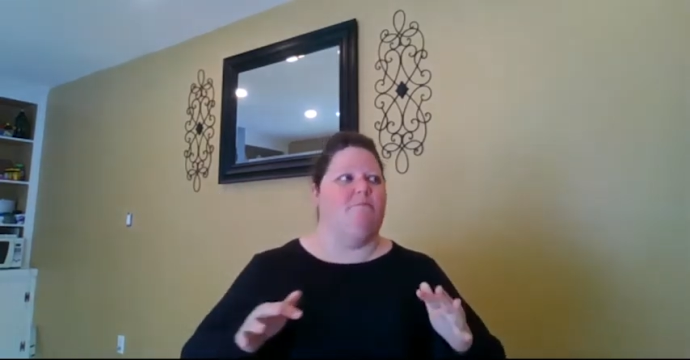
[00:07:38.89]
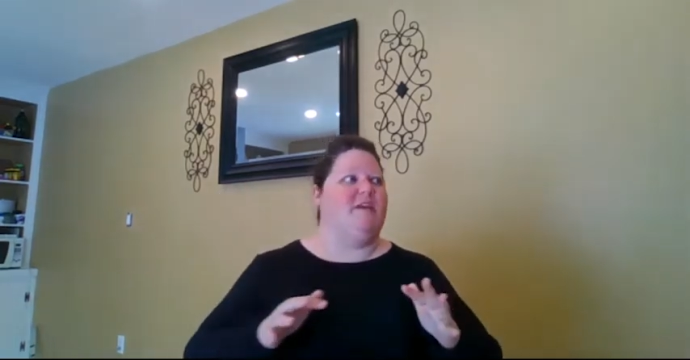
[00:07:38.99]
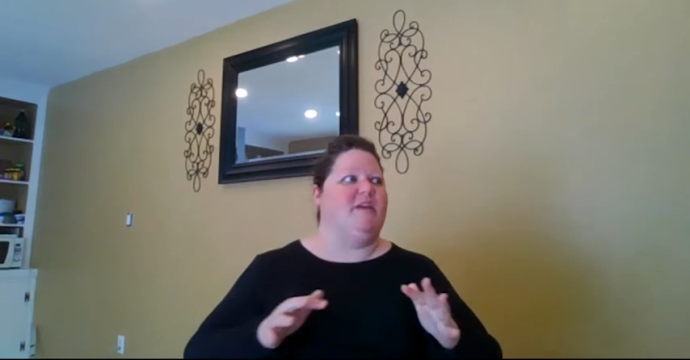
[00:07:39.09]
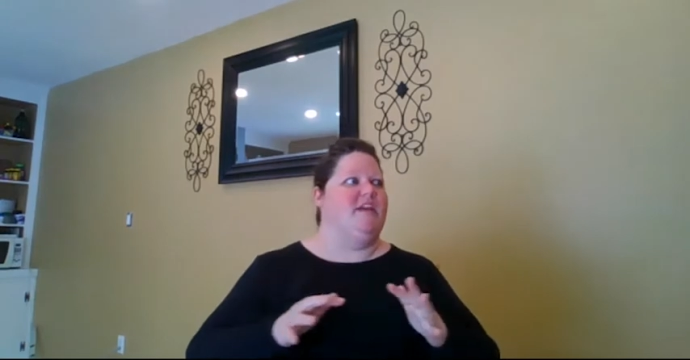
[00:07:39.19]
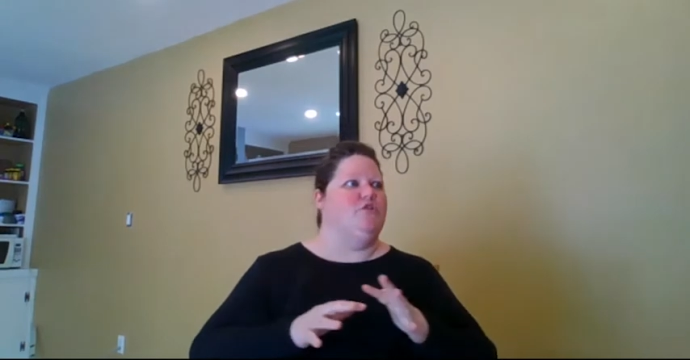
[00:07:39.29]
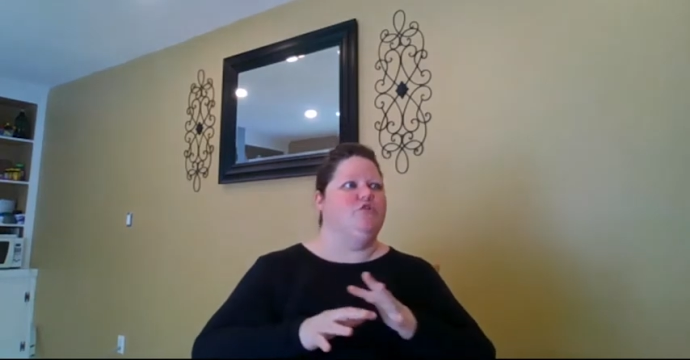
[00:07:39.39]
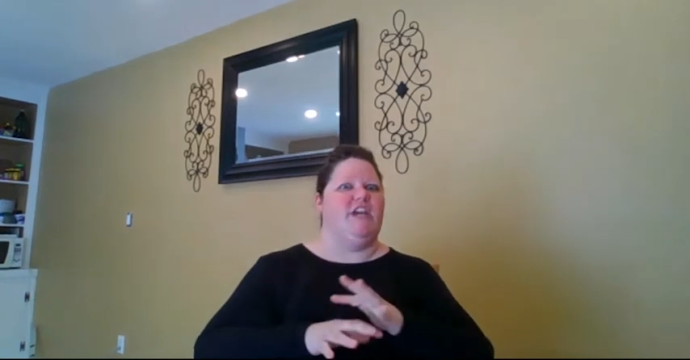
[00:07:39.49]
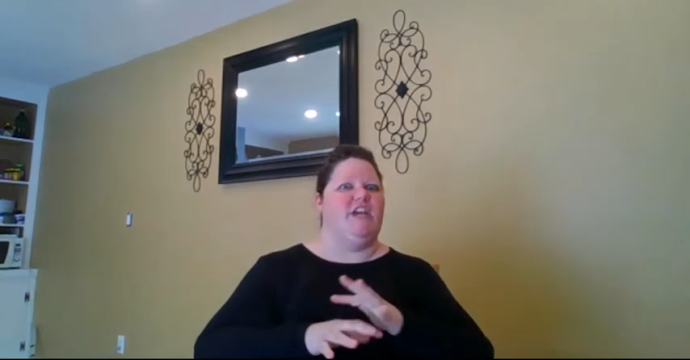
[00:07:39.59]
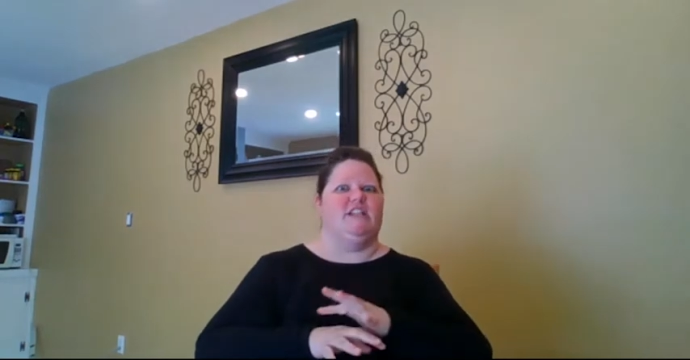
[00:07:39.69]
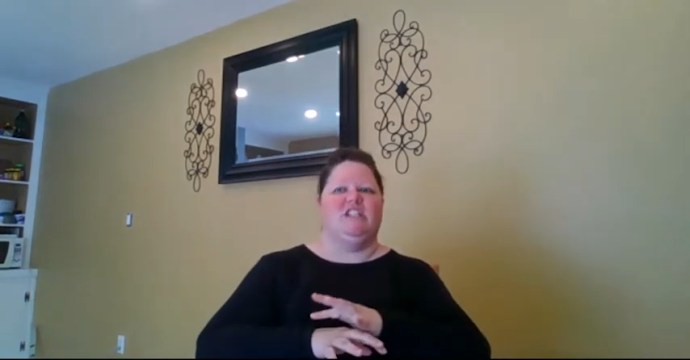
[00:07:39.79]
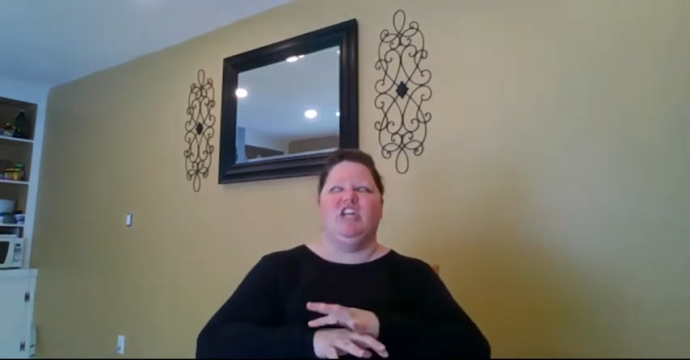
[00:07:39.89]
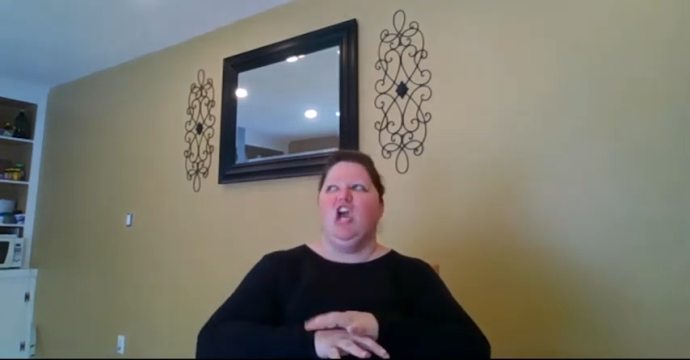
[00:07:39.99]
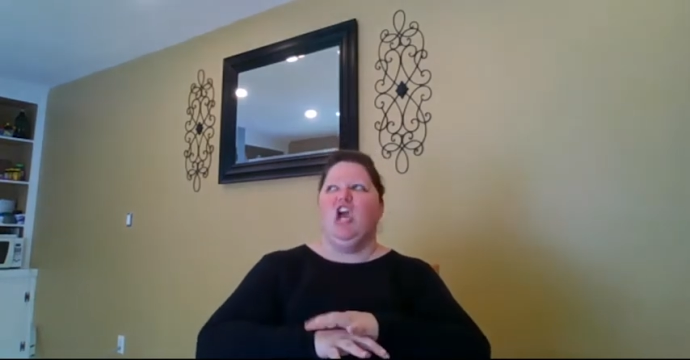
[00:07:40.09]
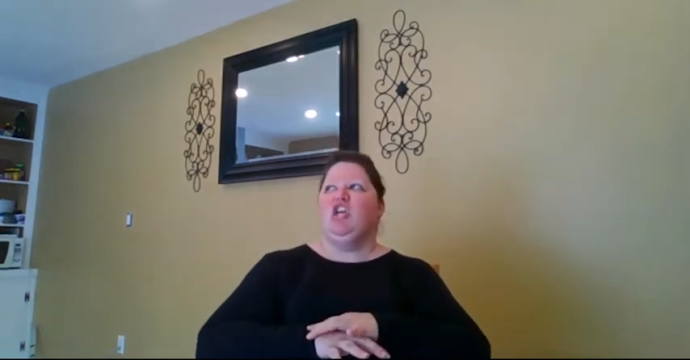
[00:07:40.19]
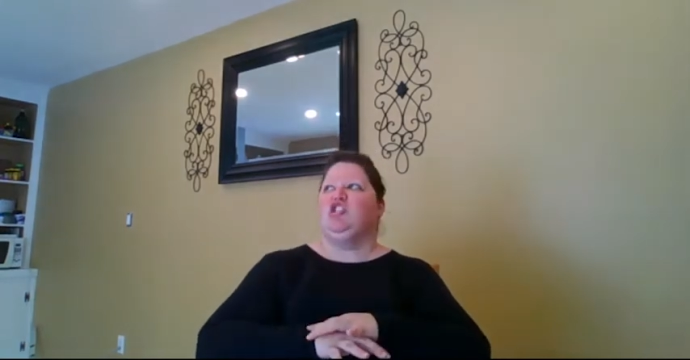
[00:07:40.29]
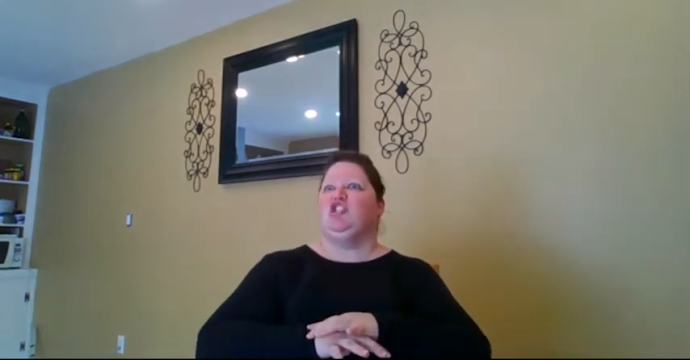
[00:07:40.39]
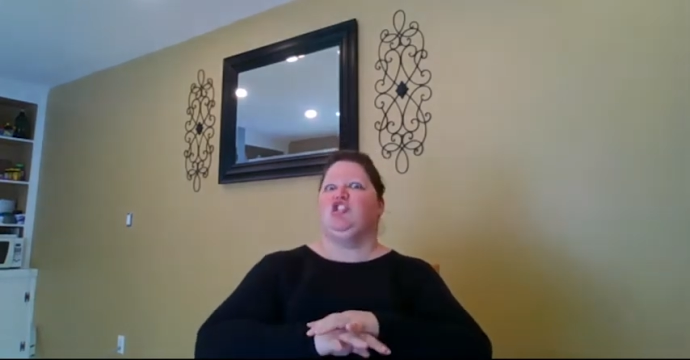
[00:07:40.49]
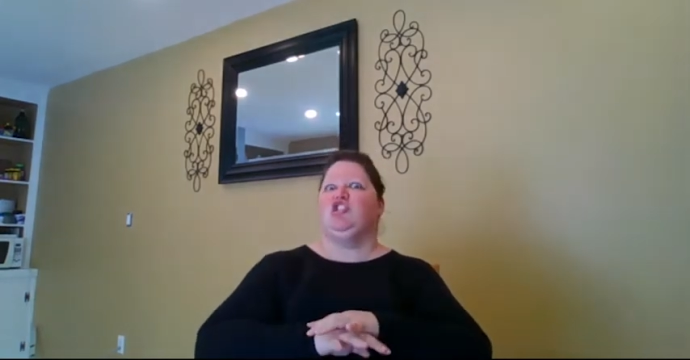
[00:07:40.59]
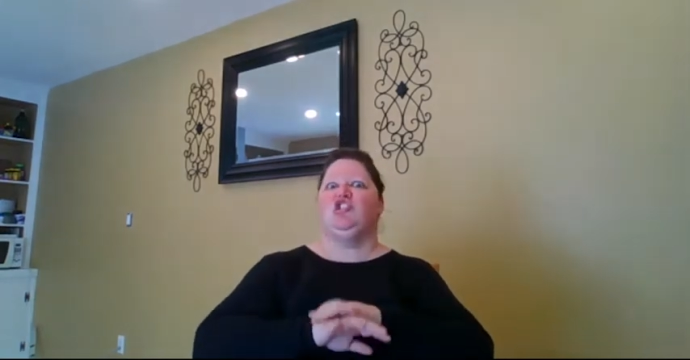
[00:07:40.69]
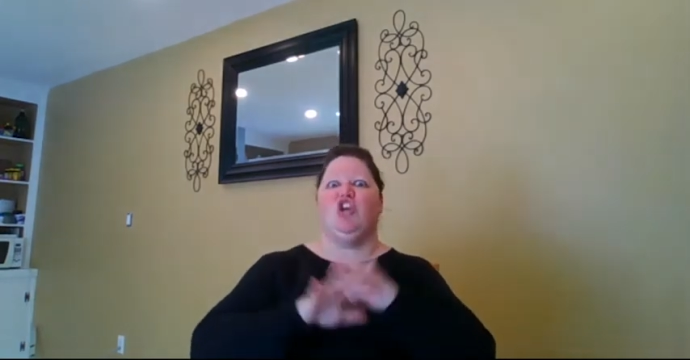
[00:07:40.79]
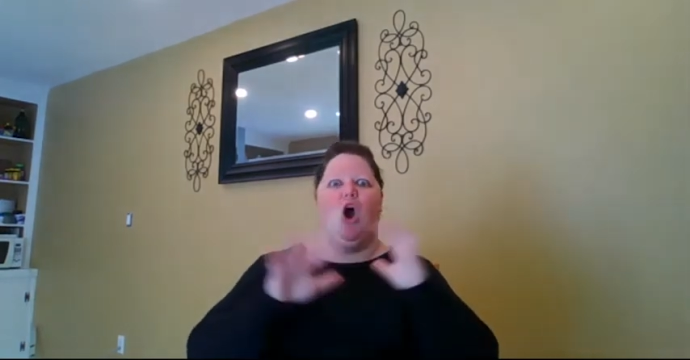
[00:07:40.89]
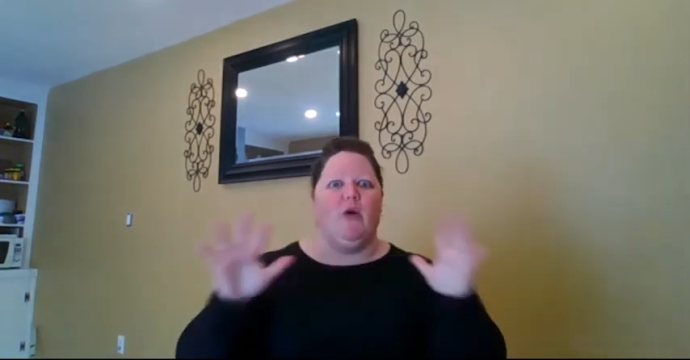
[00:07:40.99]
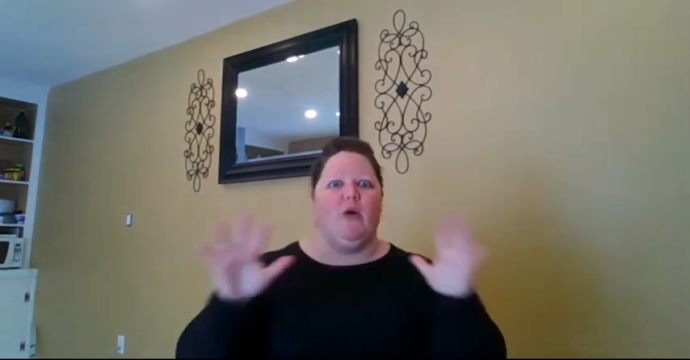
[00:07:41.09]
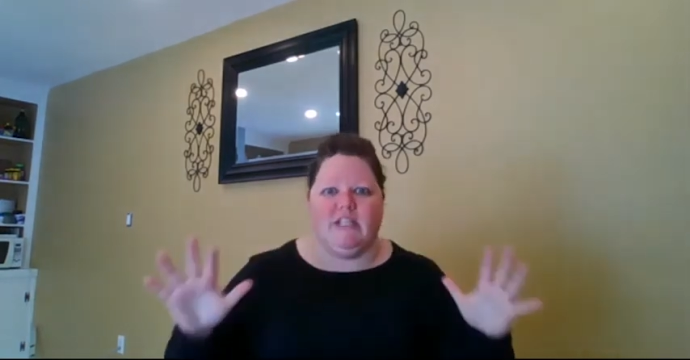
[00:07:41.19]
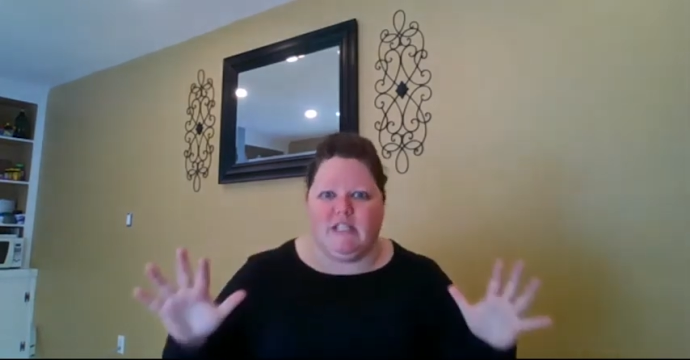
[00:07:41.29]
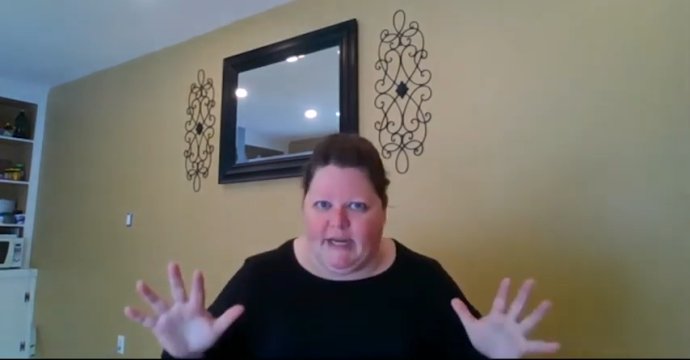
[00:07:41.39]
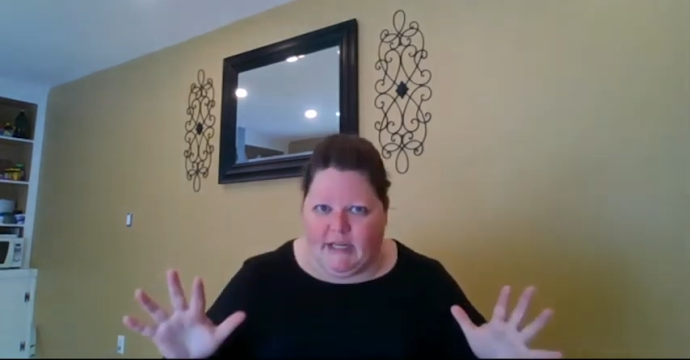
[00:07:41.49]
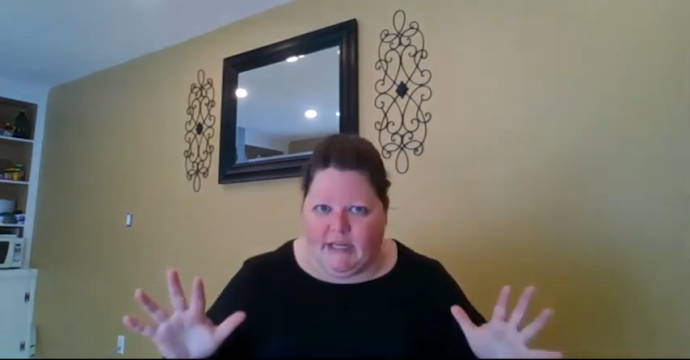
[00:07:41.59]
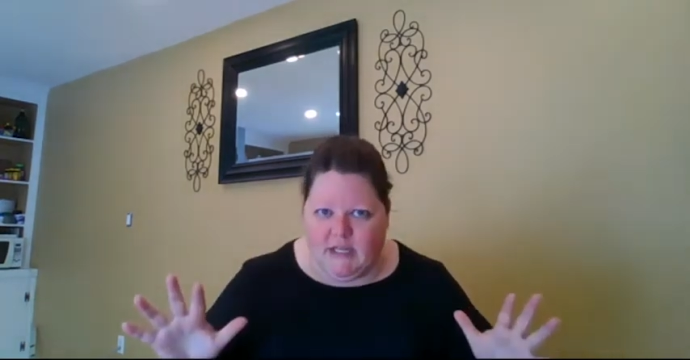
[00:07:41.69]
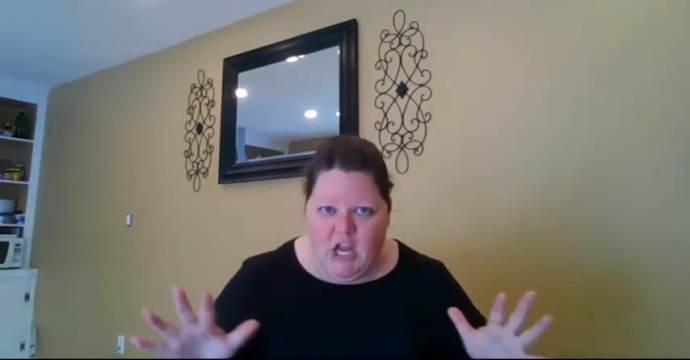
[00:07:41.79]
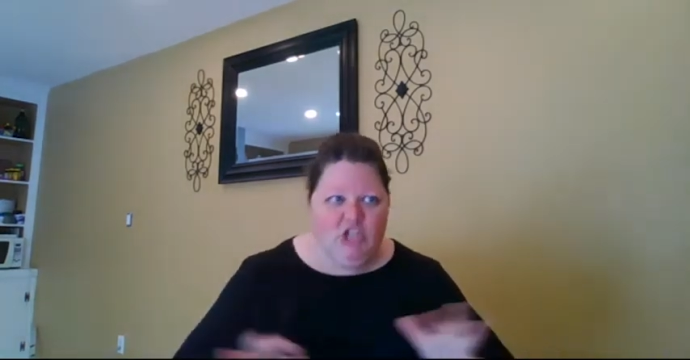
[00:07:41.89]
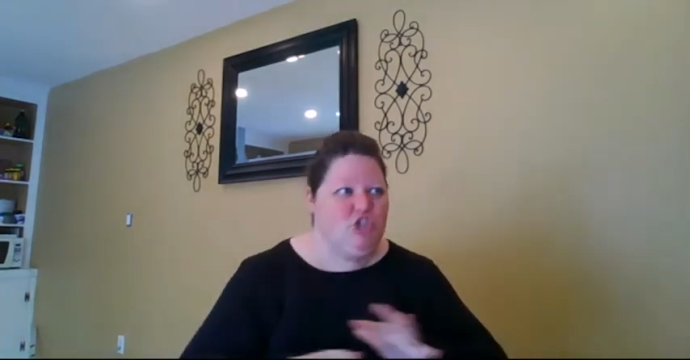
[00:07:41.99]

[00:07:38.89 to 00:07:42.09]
And Peter gets so excited,